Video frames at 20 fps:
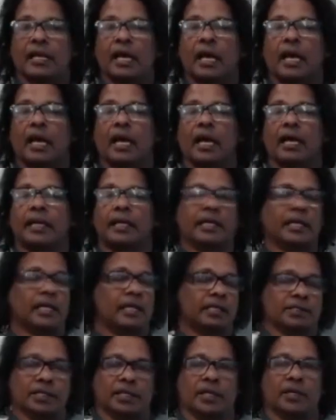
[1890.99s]
uh,
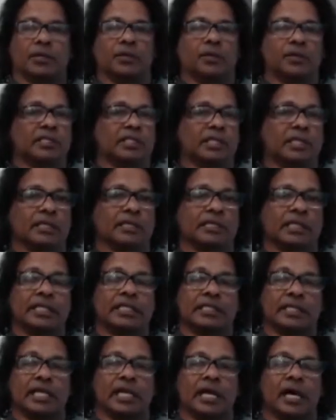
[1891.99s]
ideas, you can do it as
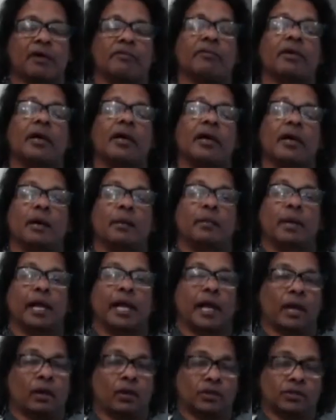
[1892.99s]
easy enough. But
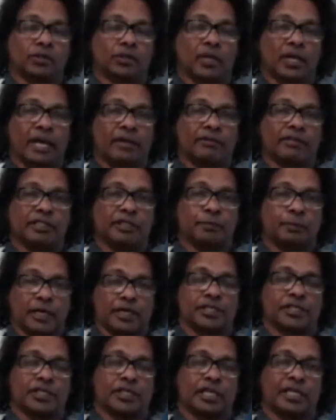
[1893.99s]
I also have a
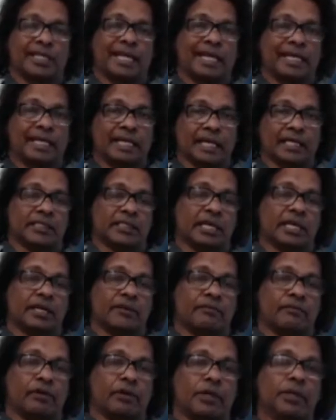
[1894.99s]
spreadsheet that does
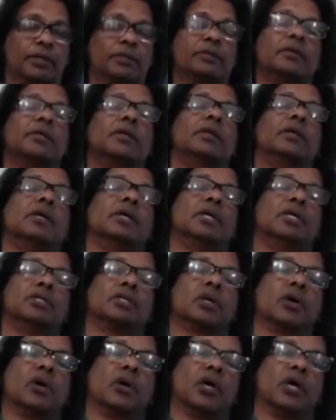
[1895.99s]
that for you.
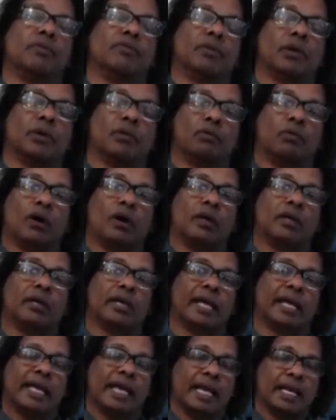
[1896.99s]
So if you want,
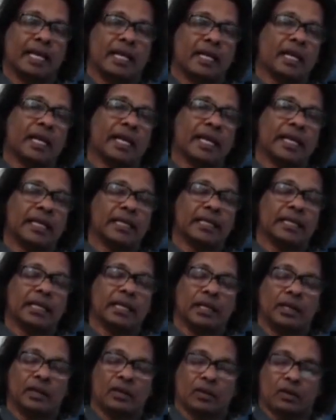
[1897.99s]
again, in
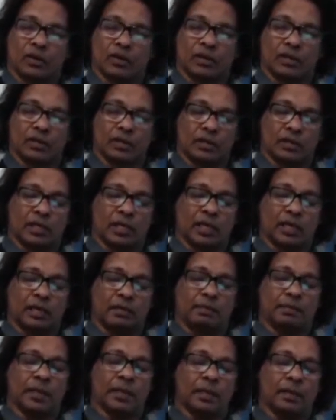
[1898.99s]
LinkedIn or uh,
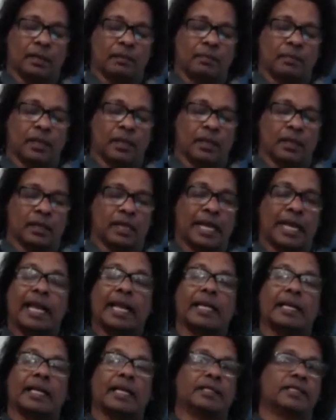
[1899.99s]
uh, uh,
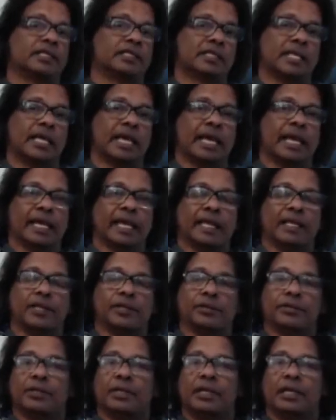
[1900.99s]
Connect, and just say, hey, can
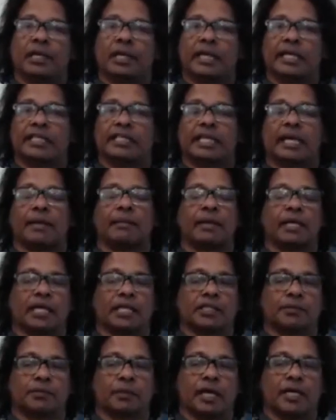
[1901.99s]
you send me
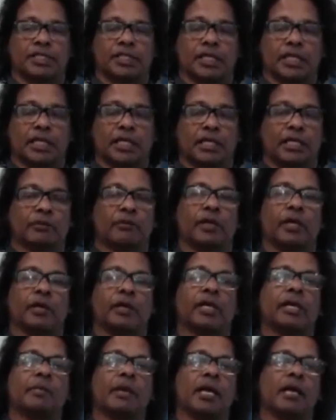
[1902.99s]
that spreadsheet? Give me your
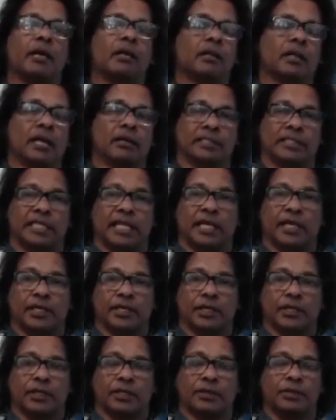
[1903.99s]
email. I'll send it
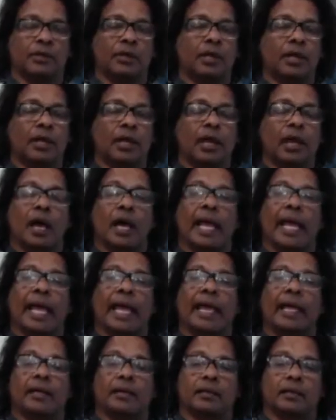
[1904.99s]
to you.
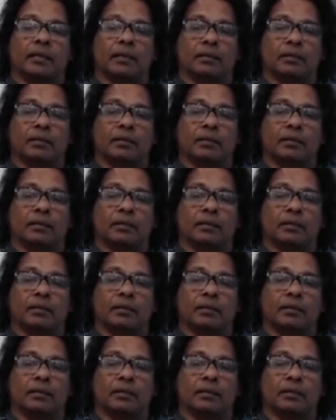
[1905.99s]
And